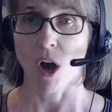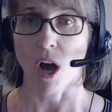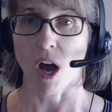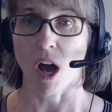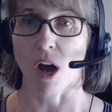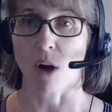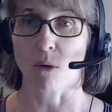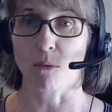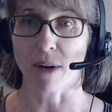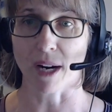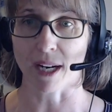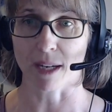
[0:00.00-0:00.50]

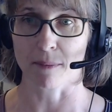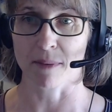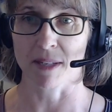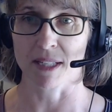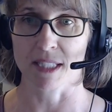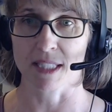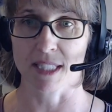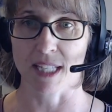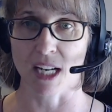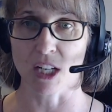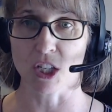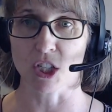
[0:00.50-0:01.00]
uh,
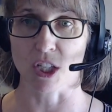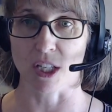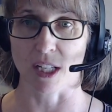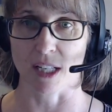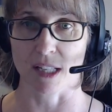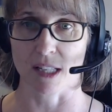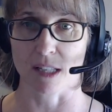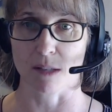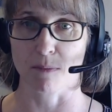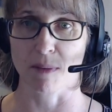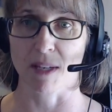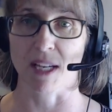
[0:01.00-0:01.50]

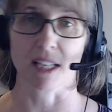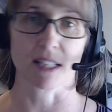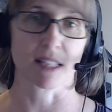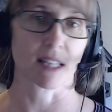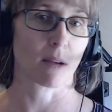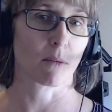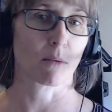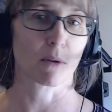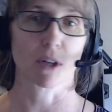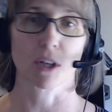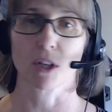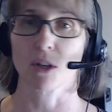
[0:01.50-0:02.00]
recommendations because
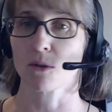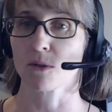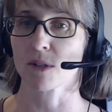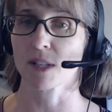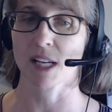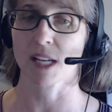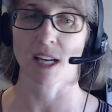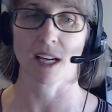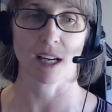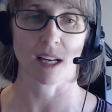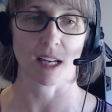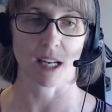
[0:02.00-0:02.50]
they were
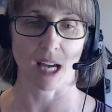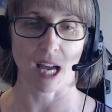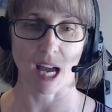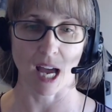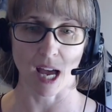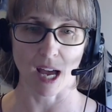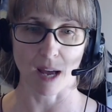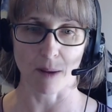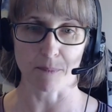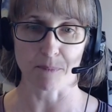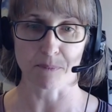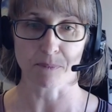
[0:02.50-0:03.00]
using
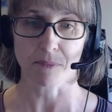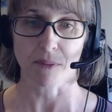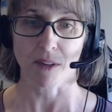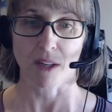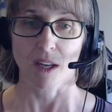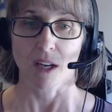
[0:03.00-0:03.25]
um,